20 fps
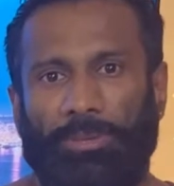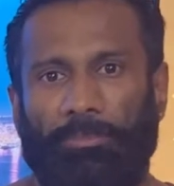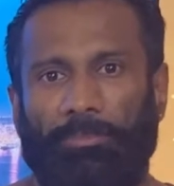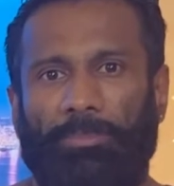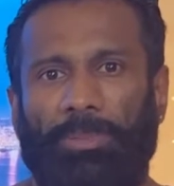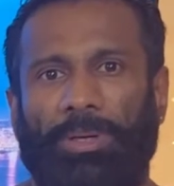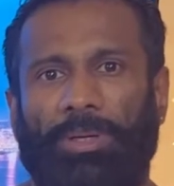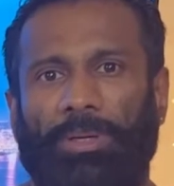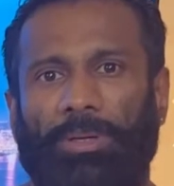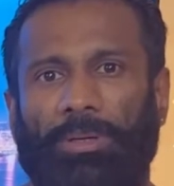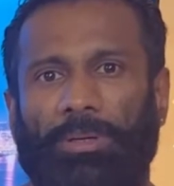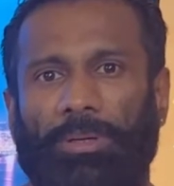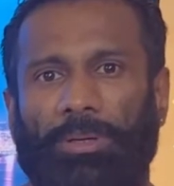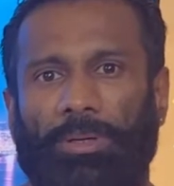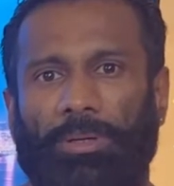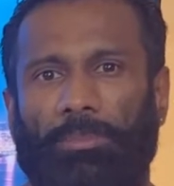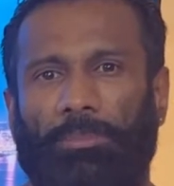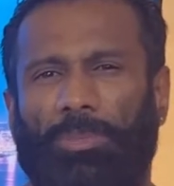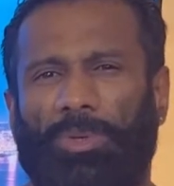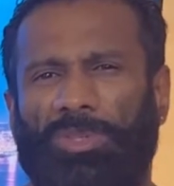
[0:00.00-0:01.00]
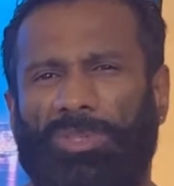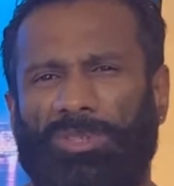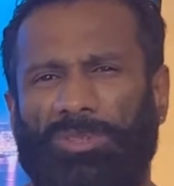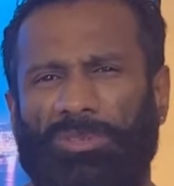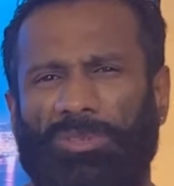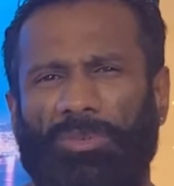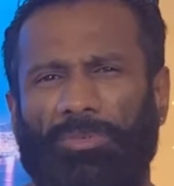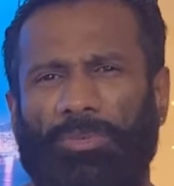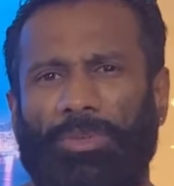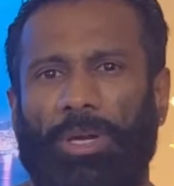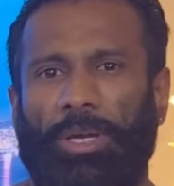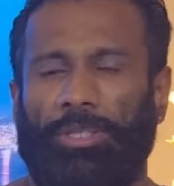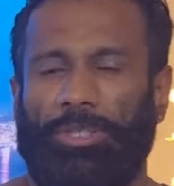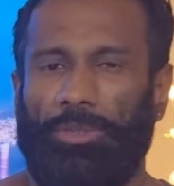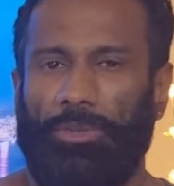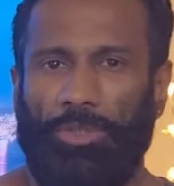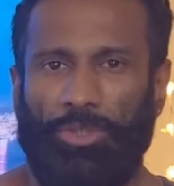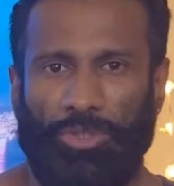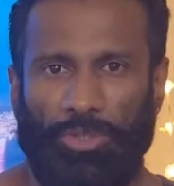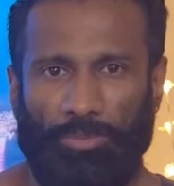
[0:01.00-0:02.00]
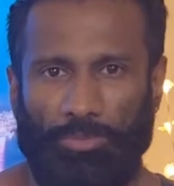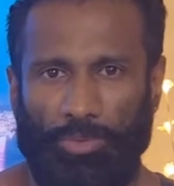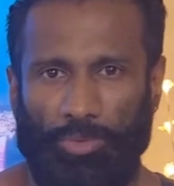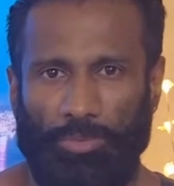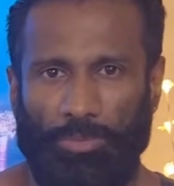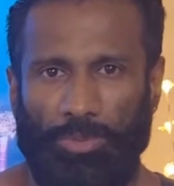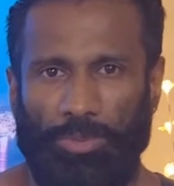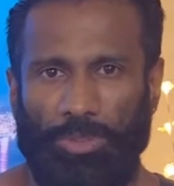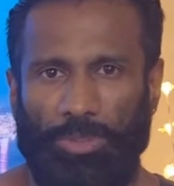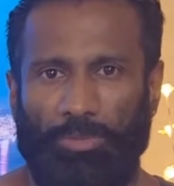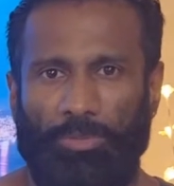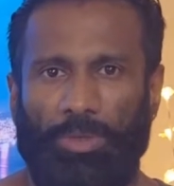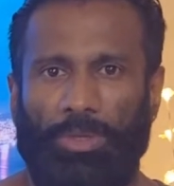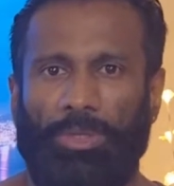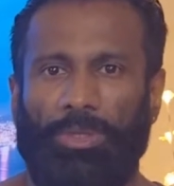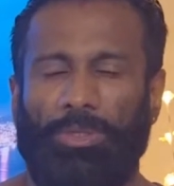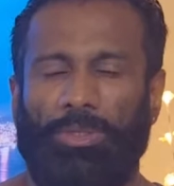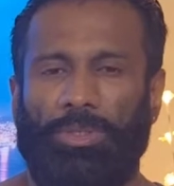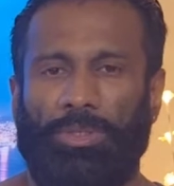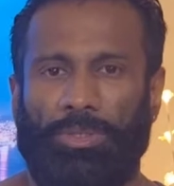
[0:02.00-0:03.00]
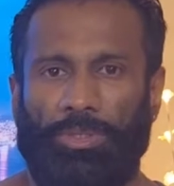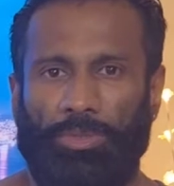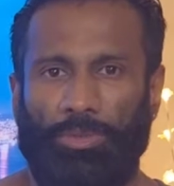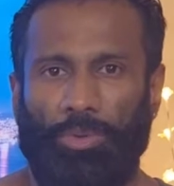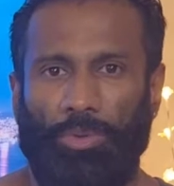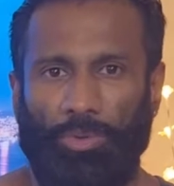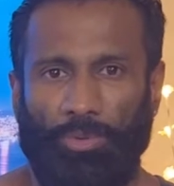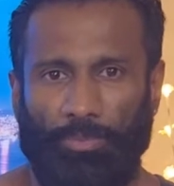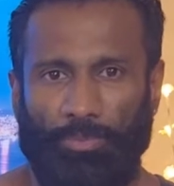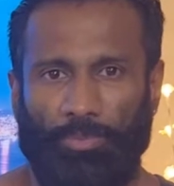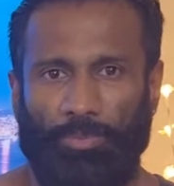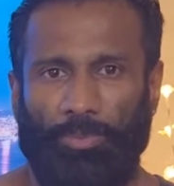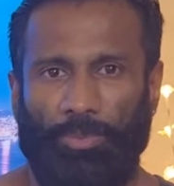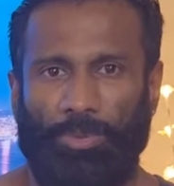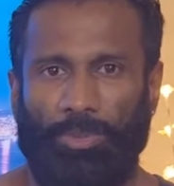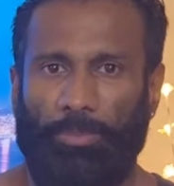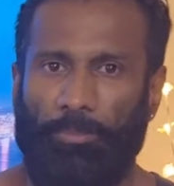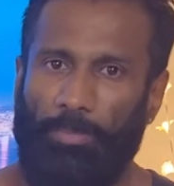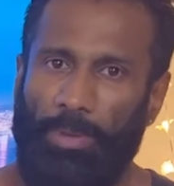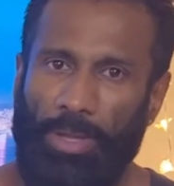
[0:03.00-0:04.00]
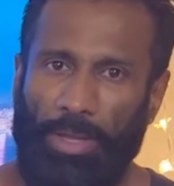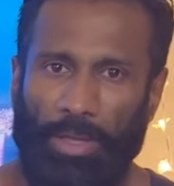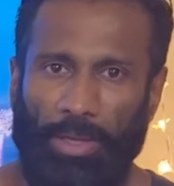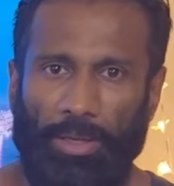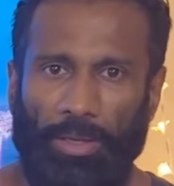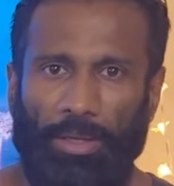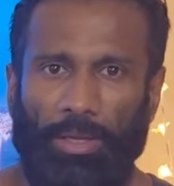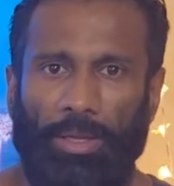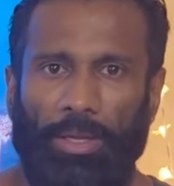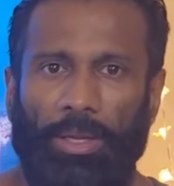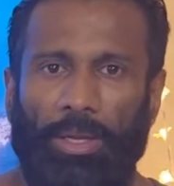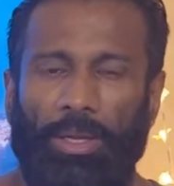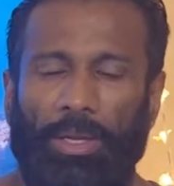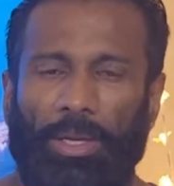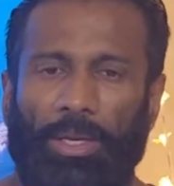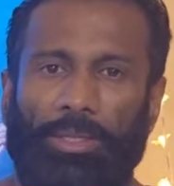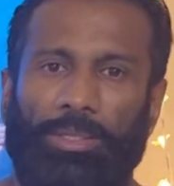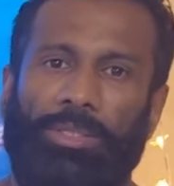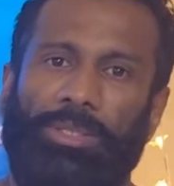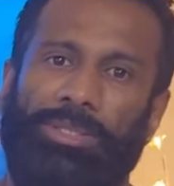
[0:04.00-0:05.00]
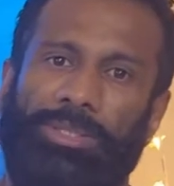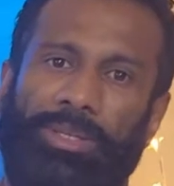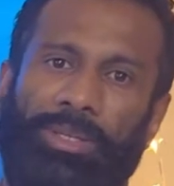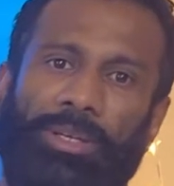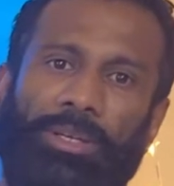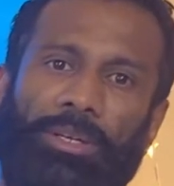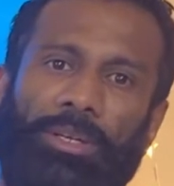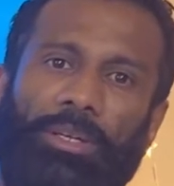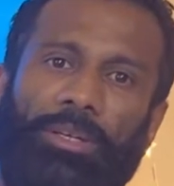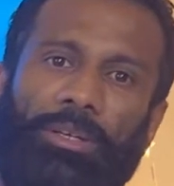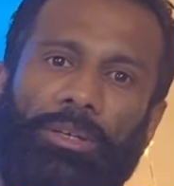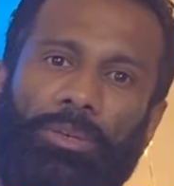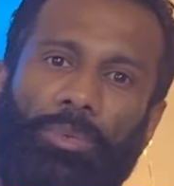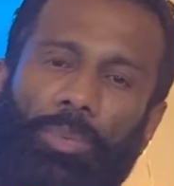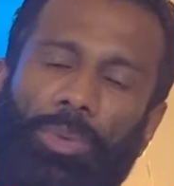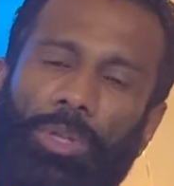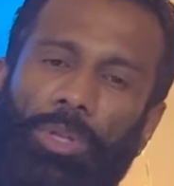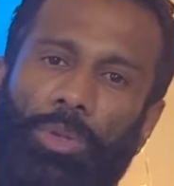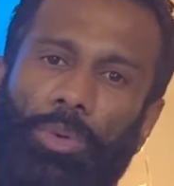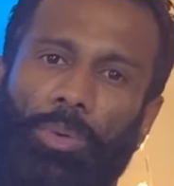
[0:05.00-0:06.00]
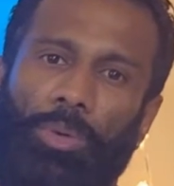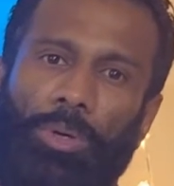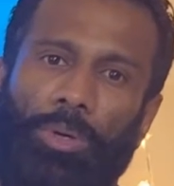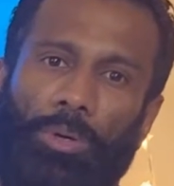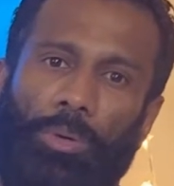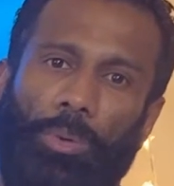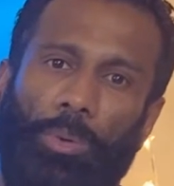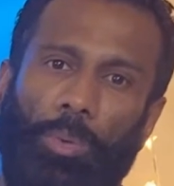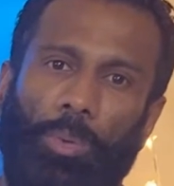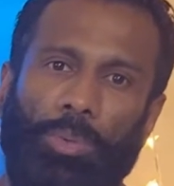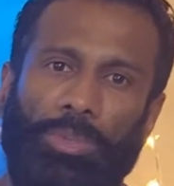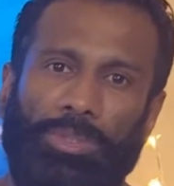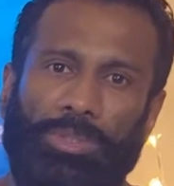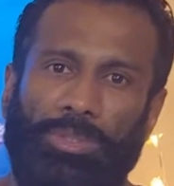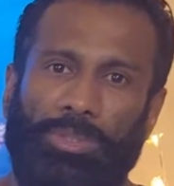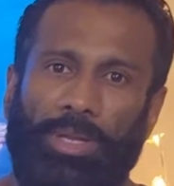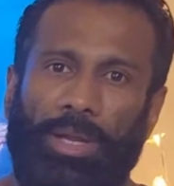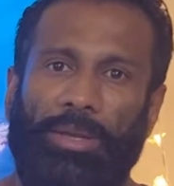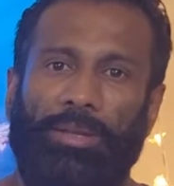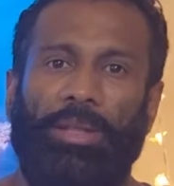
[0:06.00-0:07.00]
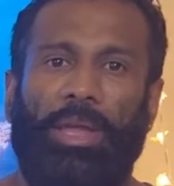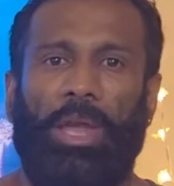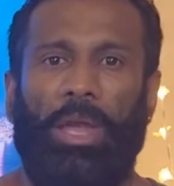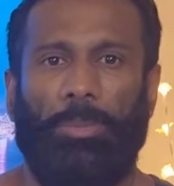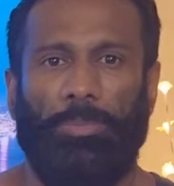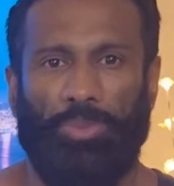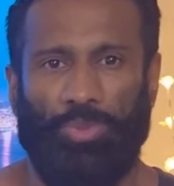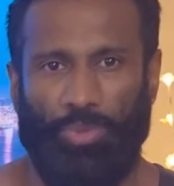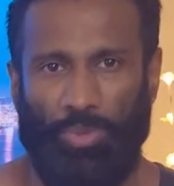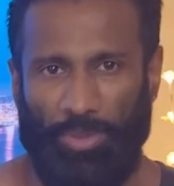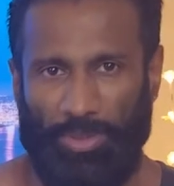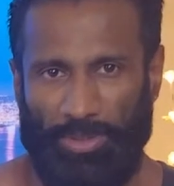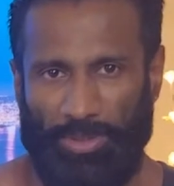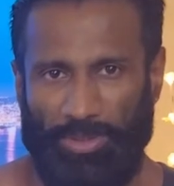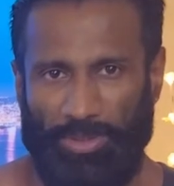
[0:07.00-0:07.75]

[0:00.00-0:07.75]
But most of the isolation movement, when you just go for the back, it just connected with your glutes and the hamstring.